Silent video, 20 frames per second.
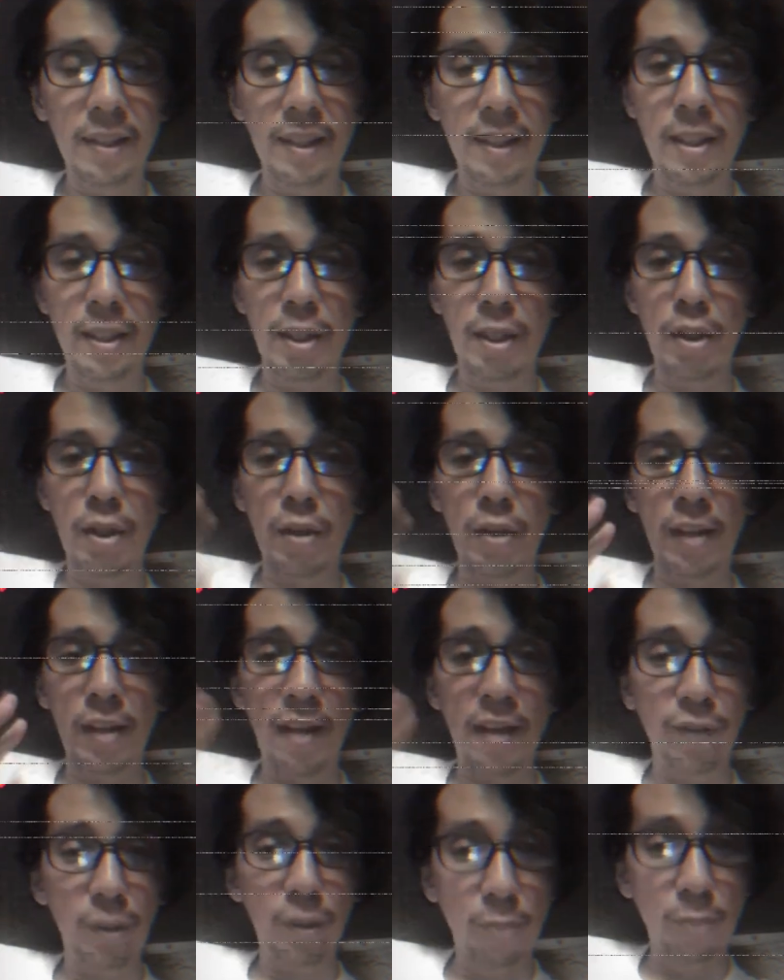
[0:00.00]
It's a sought
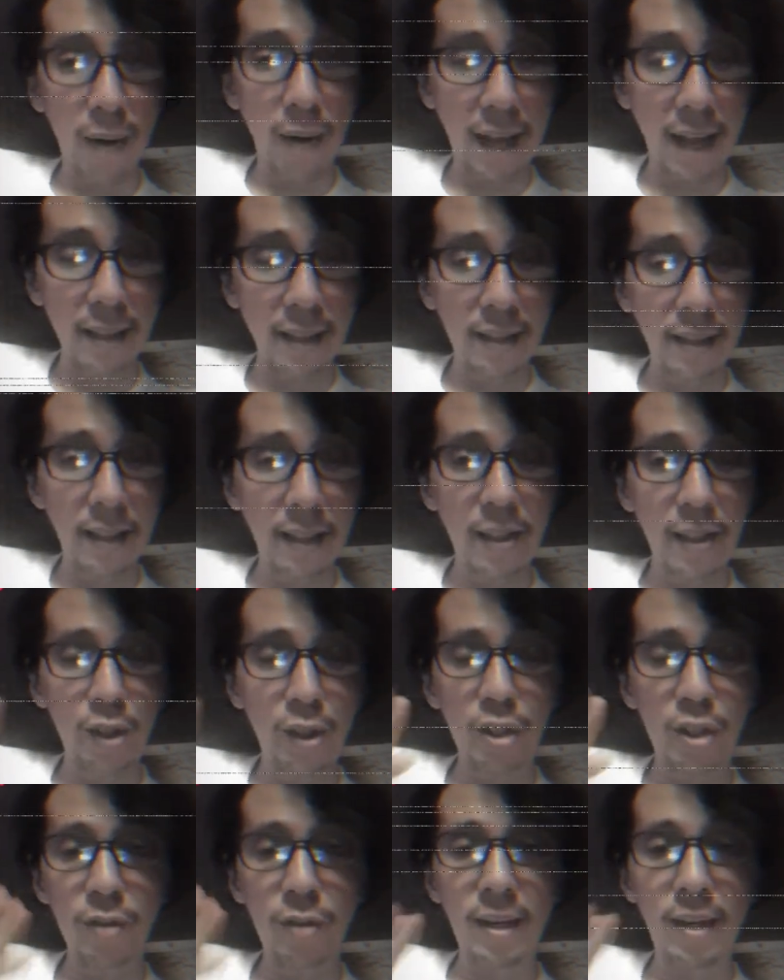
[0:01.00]
after brand in
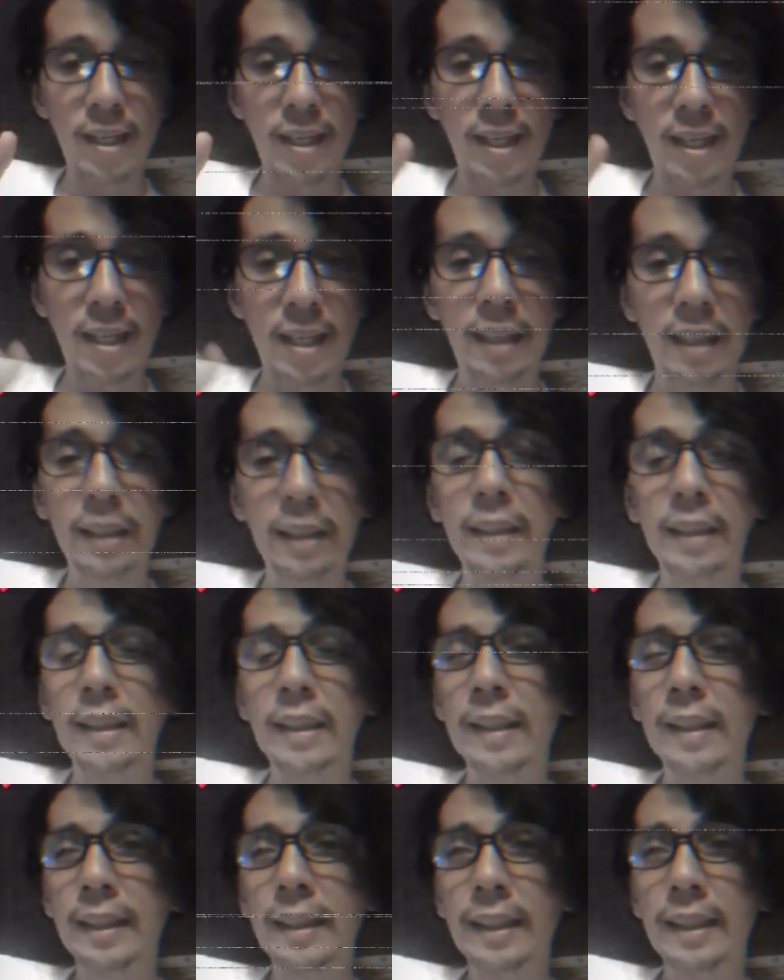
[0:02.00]
Australia,
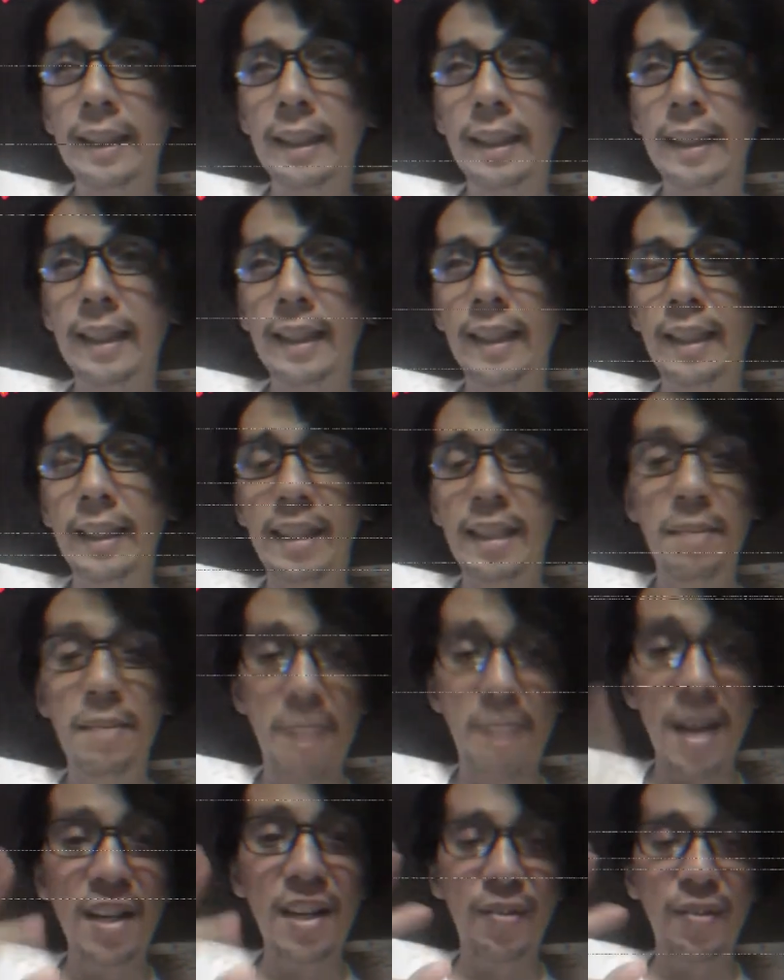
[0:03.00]
and he
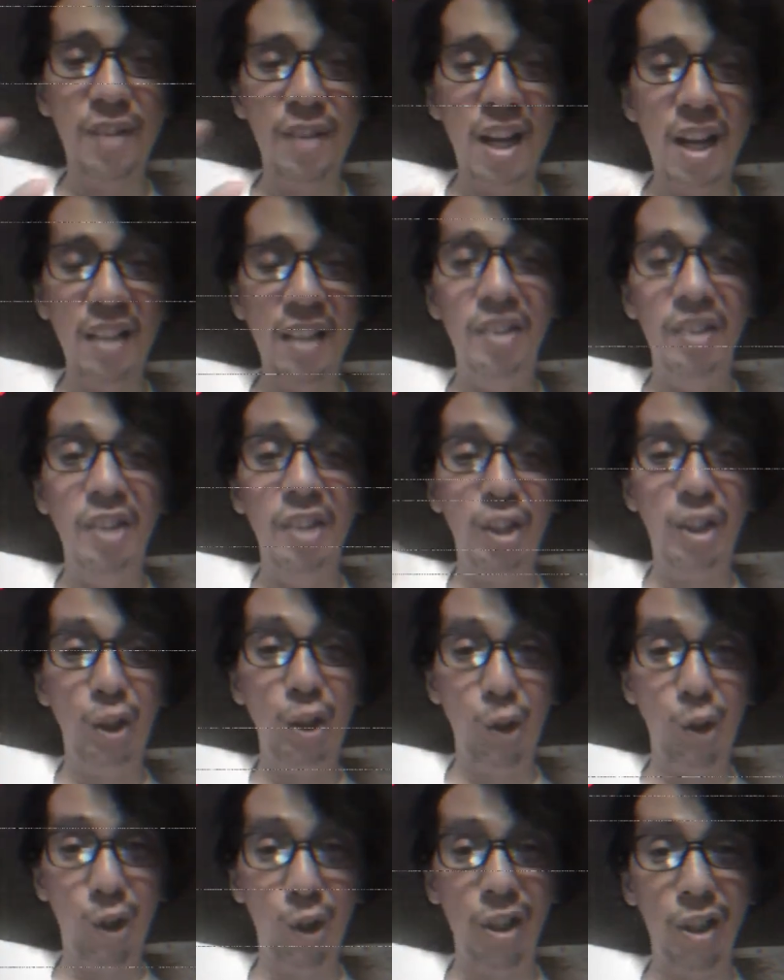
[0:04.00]
might have gotten
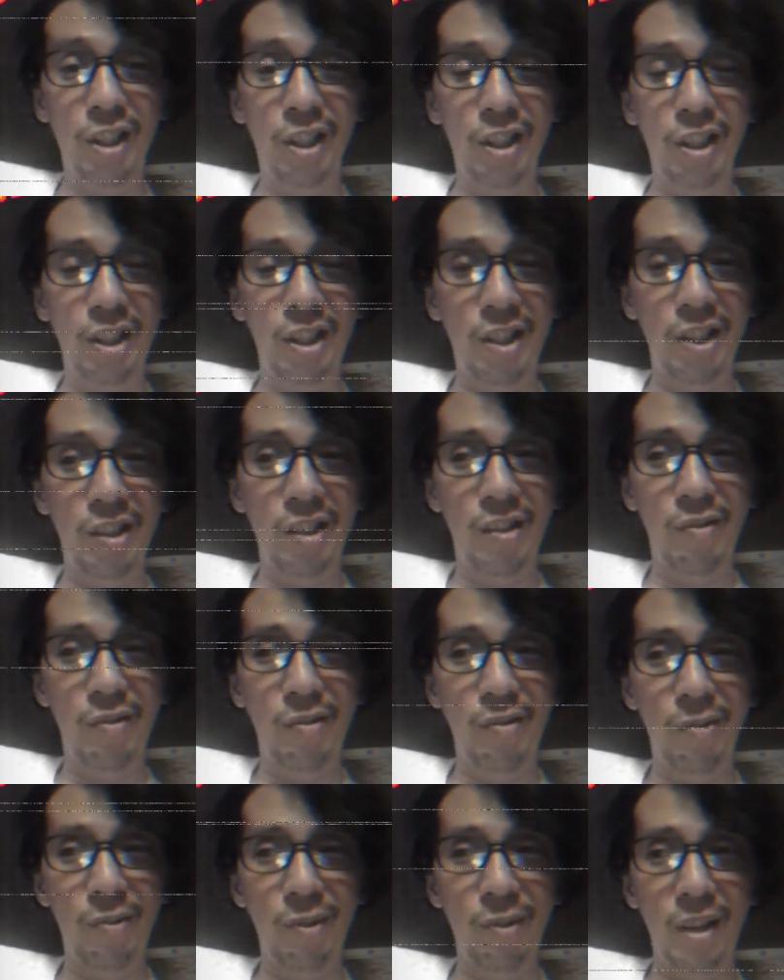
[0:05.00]
destroyed
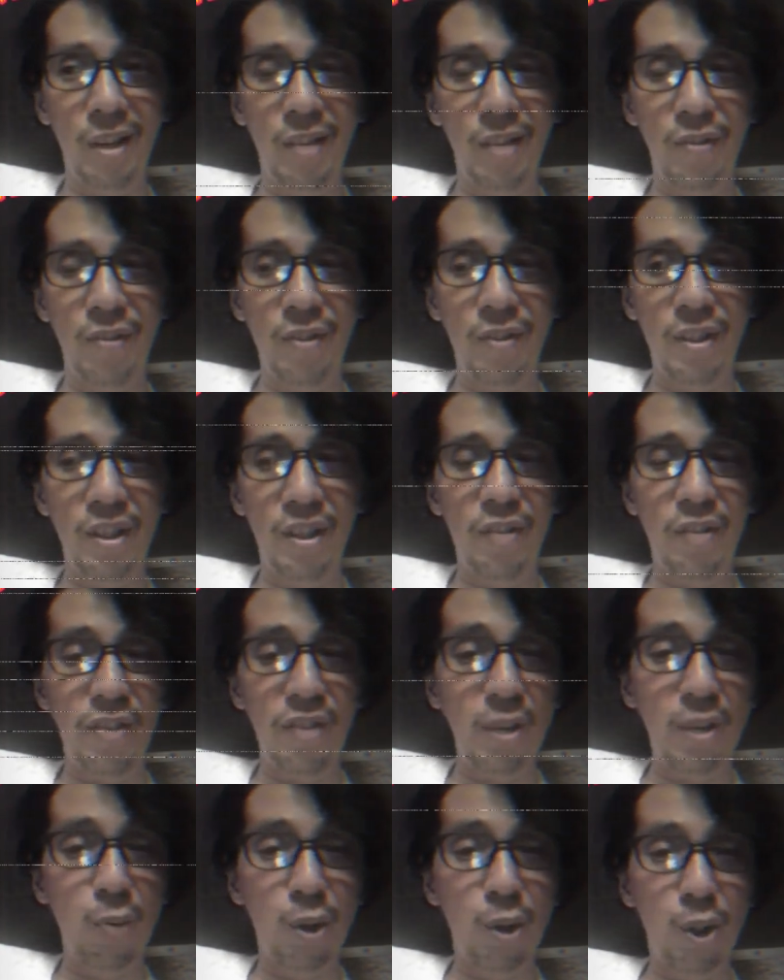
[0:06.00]
if
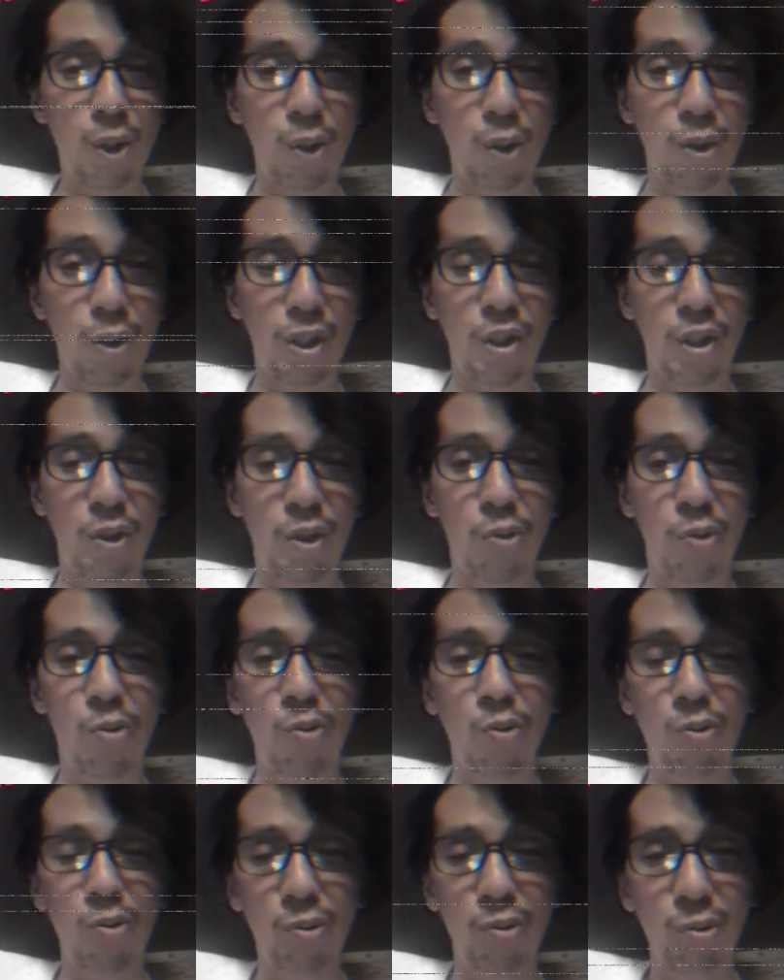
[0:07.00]
he were chosen to
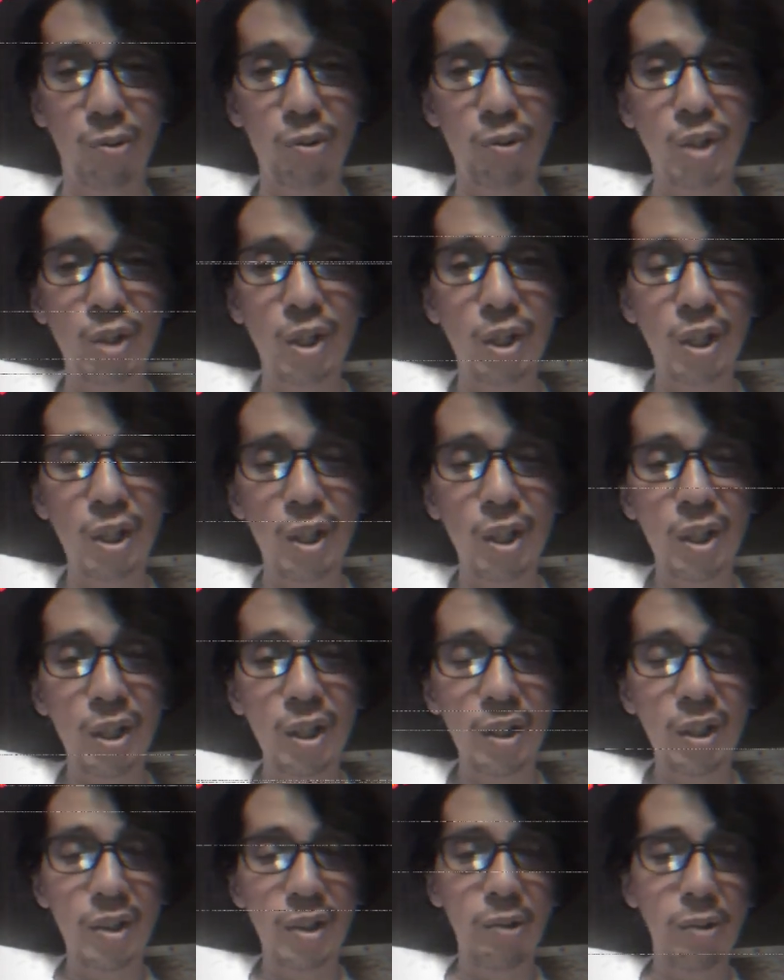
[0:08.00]

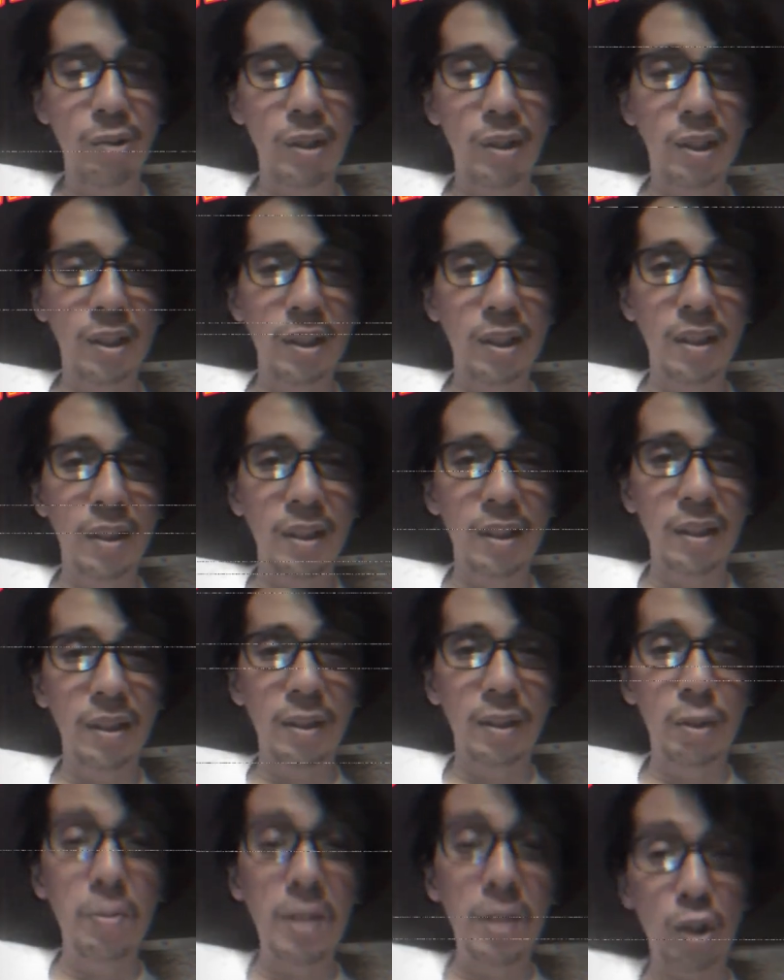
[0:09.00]

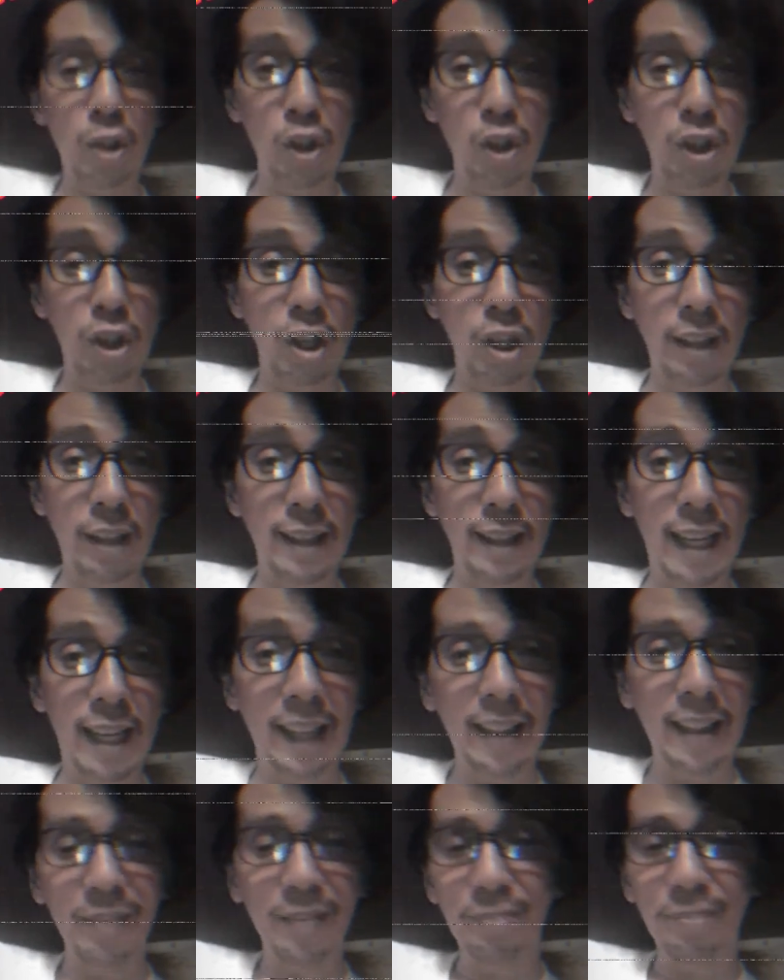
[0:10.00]
be on Shark
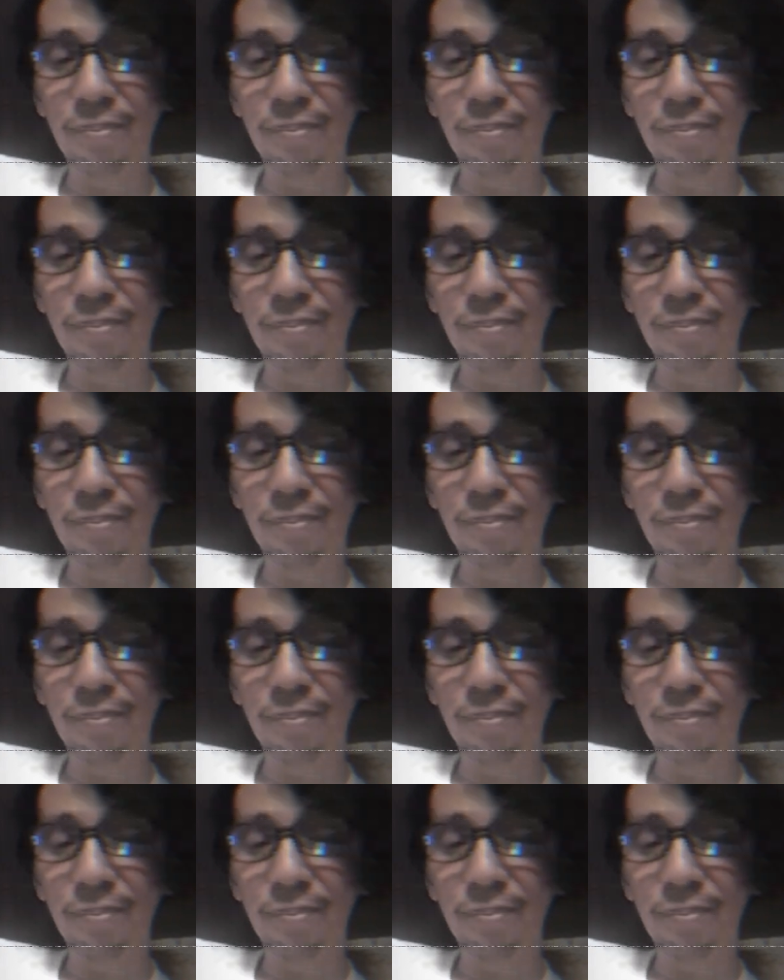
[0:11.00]
Tank.